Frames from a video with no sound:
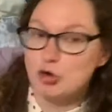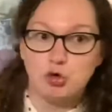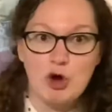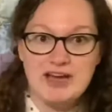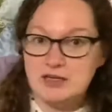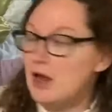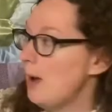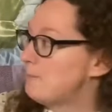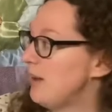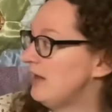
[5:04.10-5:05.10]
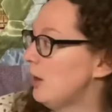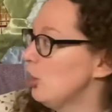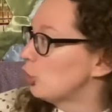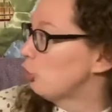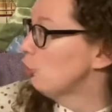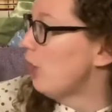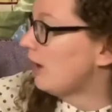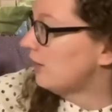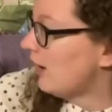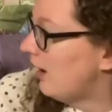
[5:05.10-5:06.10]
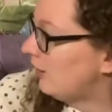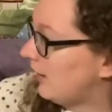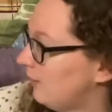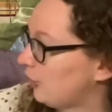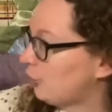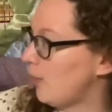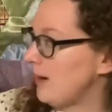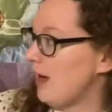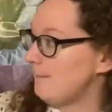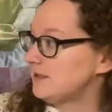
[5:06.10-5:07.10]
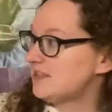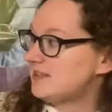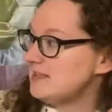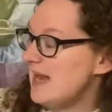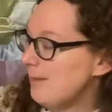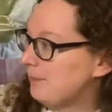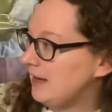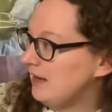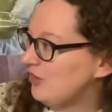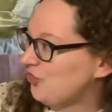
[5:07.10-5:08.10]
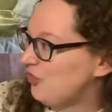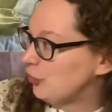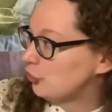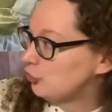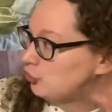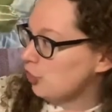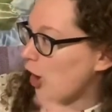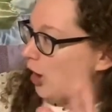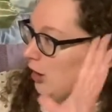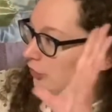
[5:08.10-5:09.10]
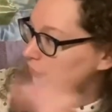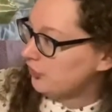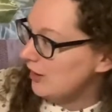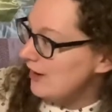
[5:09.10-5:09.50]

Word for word: great big crocodile came swimming up, snapping his fierce jaws